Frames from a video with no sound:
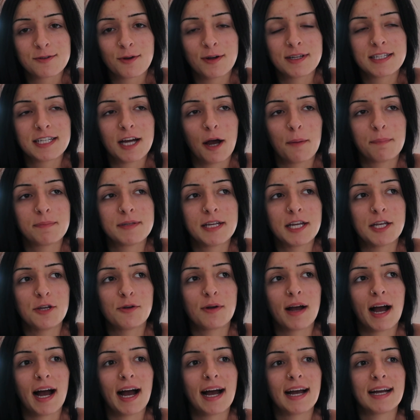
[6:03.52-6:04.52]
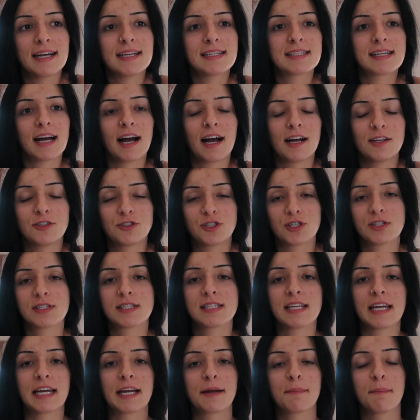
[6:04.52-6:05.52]
going to update you guys on
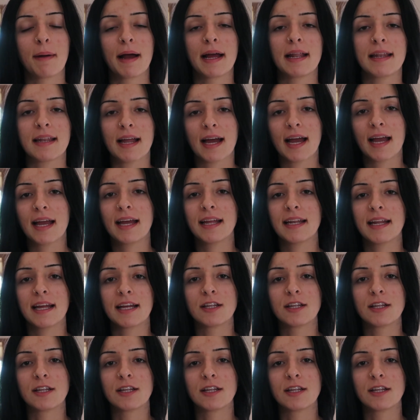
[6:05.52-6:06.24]
just like my night